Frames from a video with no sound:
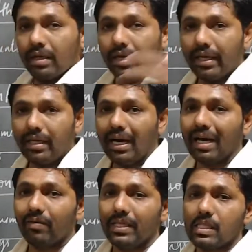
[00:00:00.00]
He
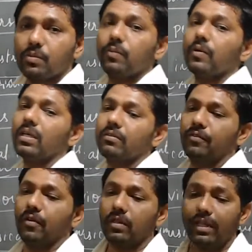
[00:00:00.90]
always work
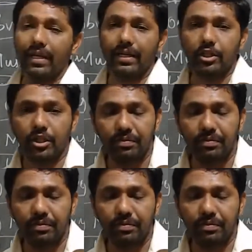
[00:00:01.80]
for the rich.